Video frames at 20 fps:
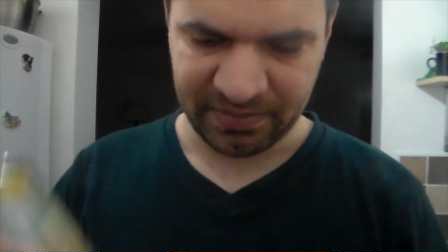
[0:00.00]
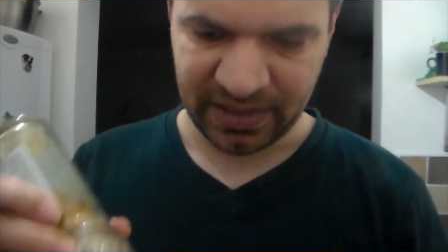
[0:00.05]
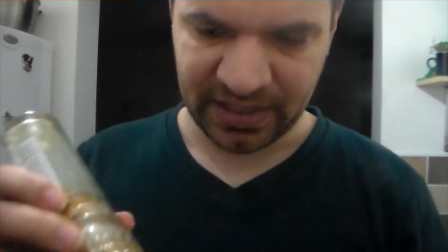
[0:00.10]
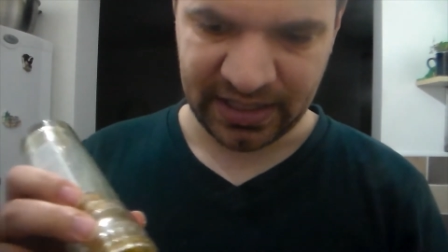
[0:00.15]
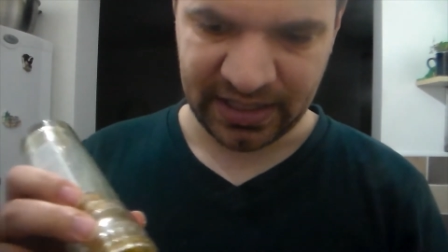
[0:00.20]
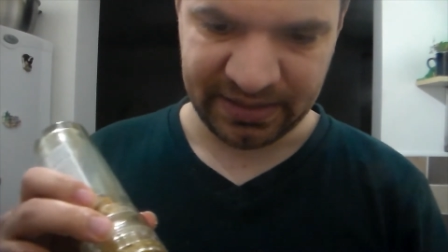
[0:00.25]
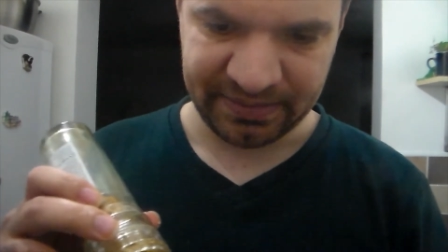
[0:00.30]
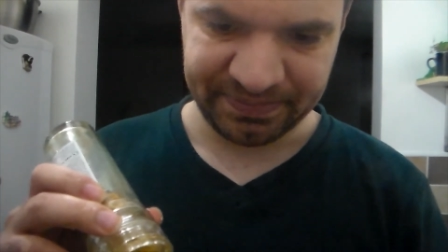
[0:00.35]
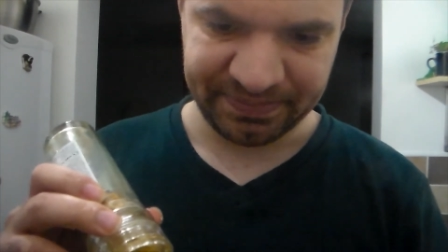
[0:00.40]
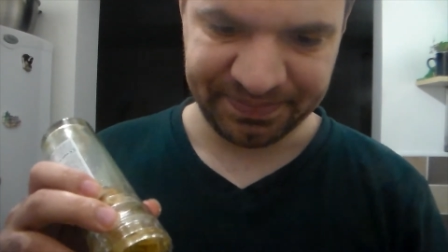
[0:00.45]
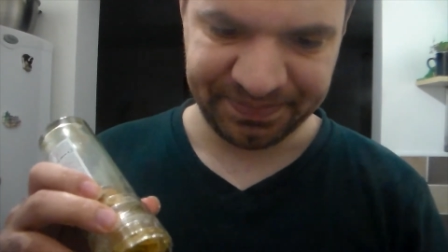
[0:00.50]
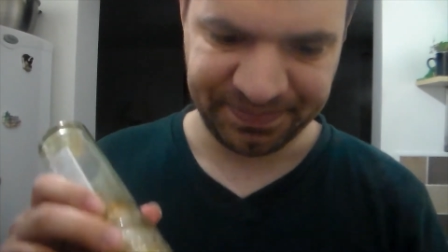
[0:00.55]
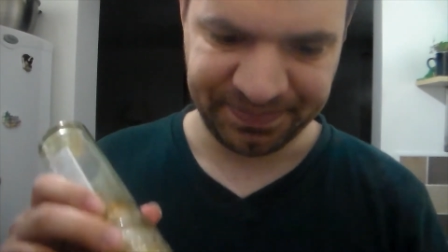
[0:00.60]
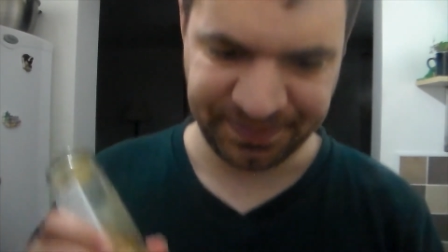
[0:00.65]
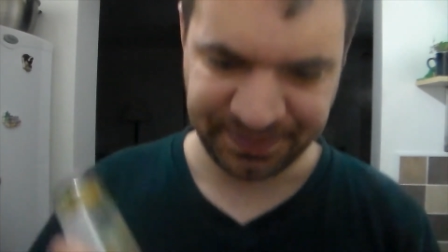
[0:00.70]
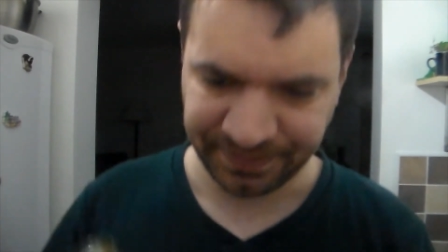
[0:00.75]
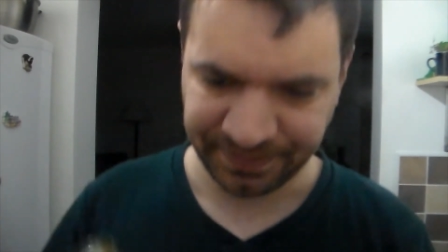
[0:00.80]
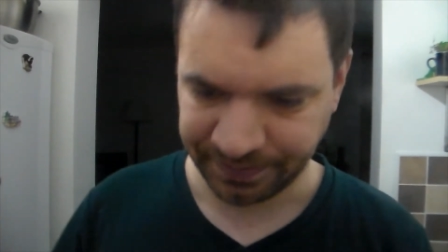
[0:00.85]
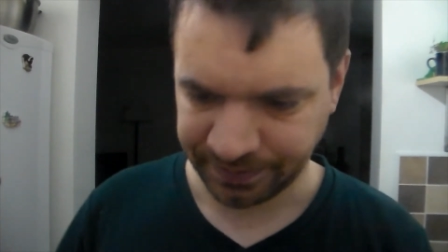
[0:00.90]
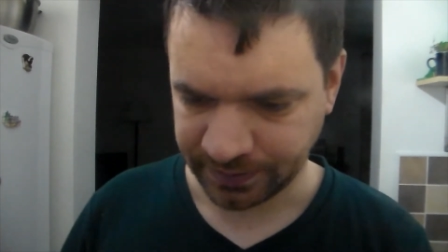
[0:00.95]
um,
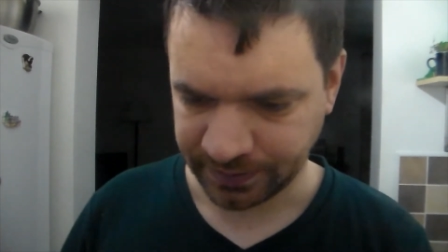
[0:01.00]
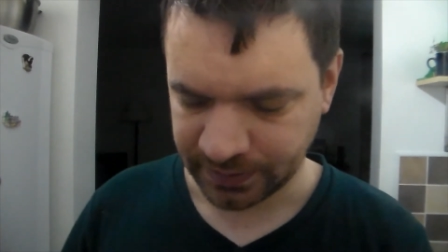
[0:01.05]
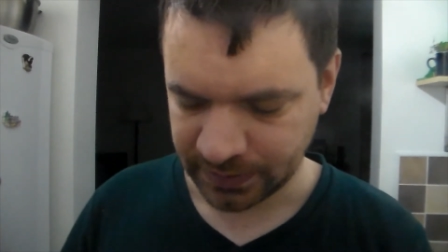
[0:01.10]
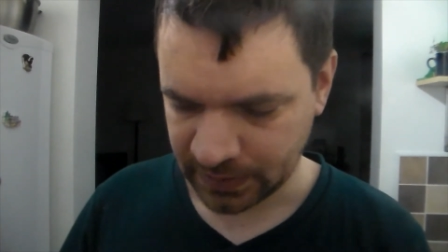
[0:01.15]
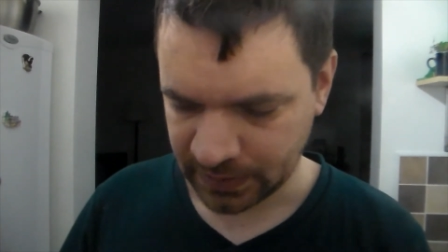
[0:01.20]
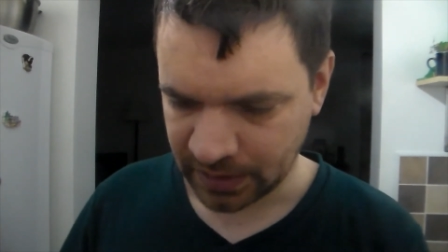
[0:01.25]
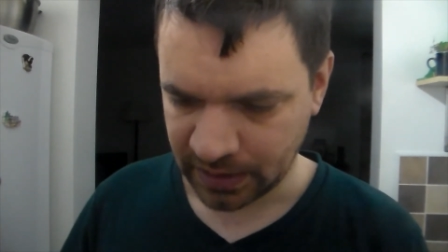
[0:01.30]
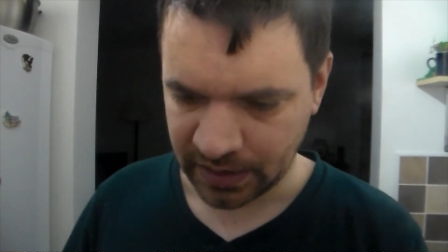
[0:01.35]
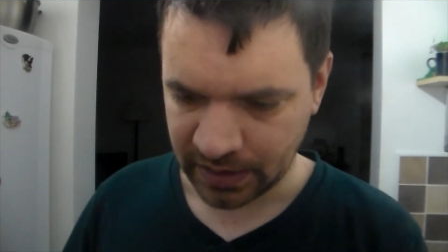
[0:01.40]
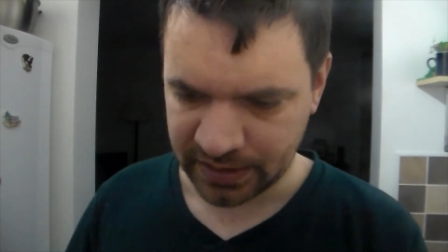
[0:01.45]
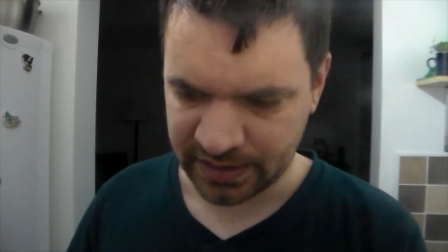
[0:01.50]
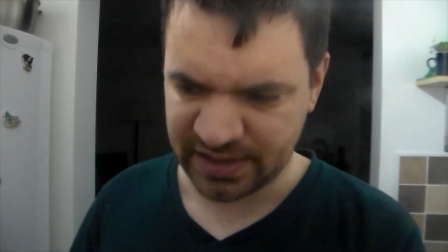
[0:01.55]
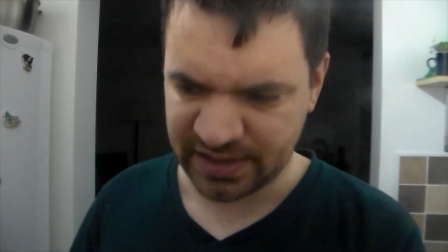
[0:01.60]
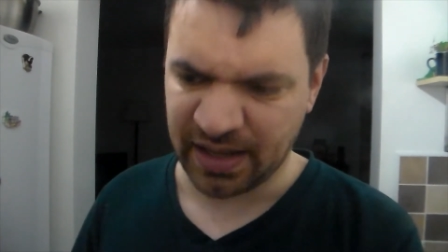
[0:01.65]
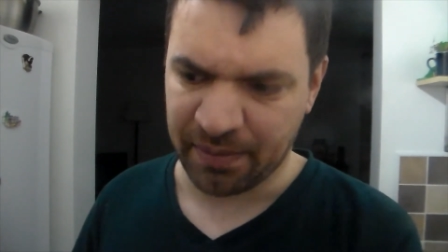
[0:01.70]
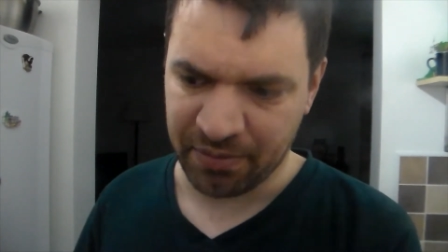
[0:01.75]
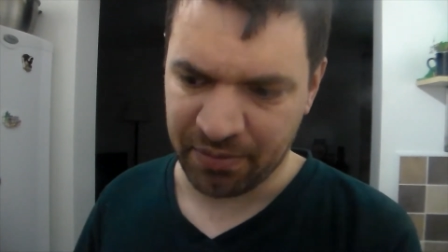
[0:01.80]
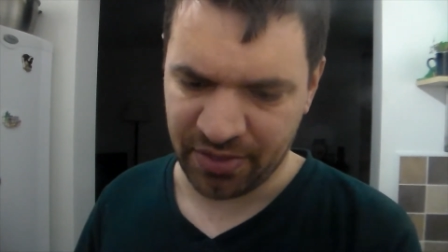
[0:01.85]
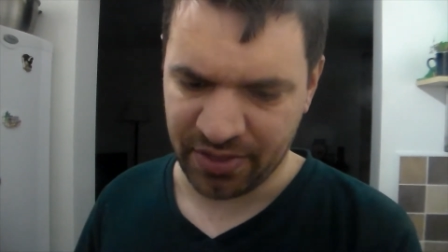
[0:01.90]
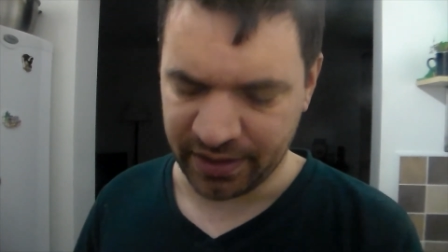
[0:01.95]

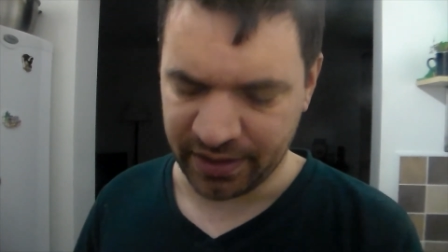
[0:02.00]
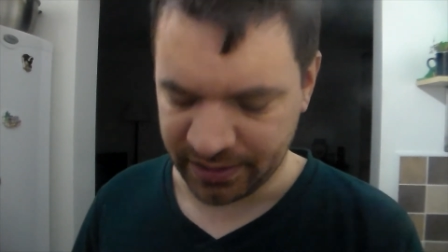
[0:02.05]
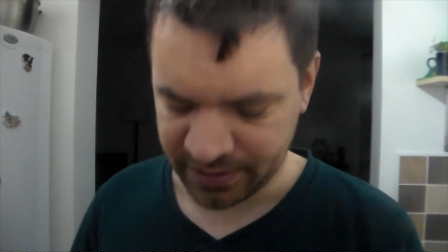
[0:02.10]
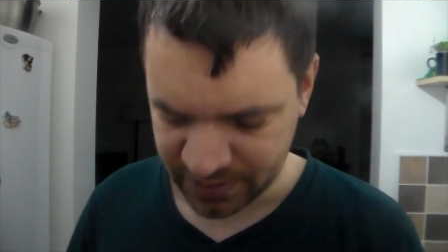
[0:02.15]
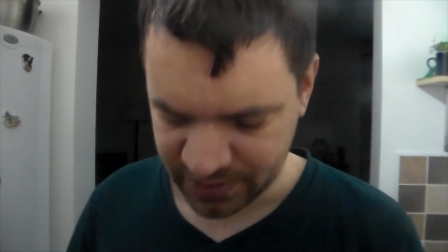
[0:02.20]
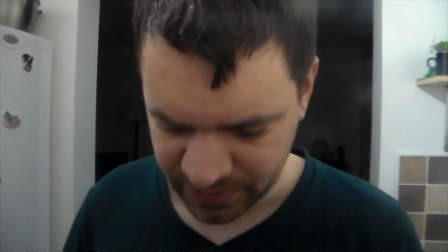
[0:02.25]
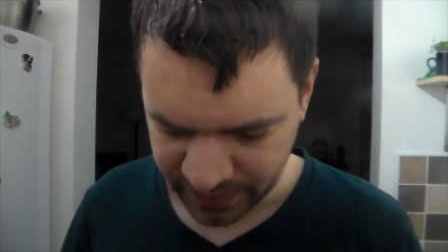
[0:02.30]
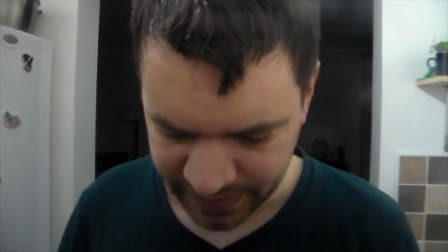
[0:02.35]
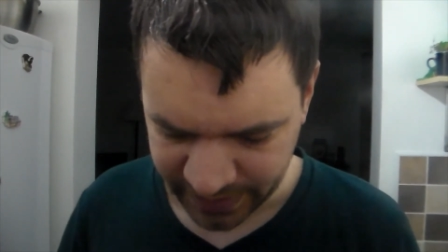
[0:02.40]
something to